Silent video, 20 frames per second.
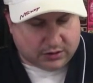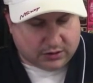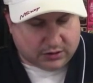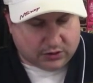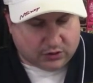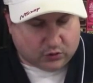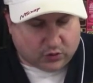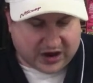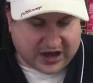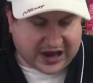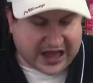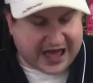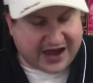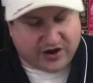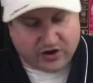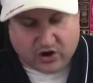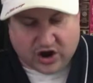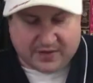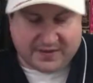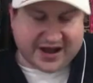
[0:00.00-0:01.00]
"Well, I don't
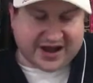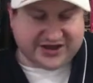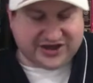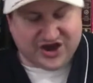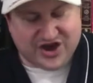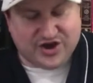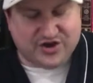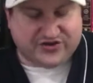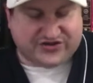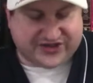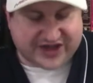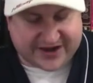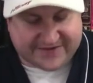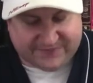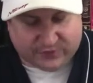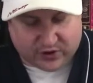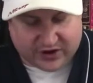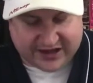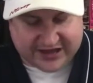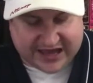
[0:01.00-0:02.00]
know about you," said
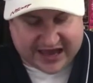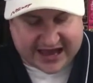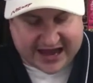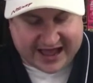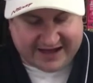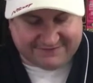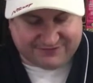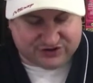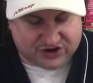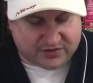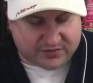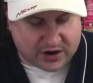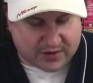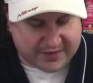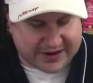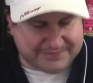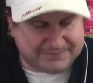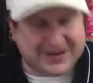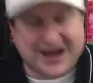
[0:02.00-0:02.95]
Ford again after a moment,